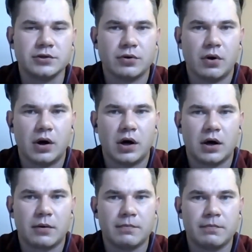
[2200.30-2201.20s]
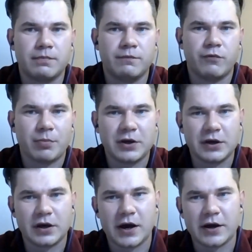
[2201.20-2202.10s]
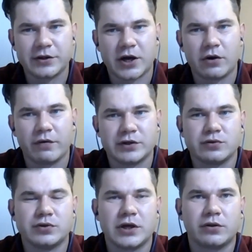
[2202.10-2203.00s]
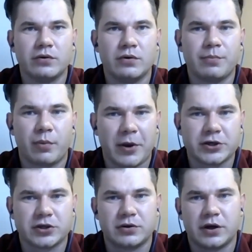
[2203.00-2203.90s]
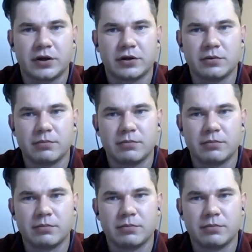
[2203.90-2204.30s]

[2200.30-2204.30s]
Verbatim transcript: So um, for me, I try always to stick to Propecia, right?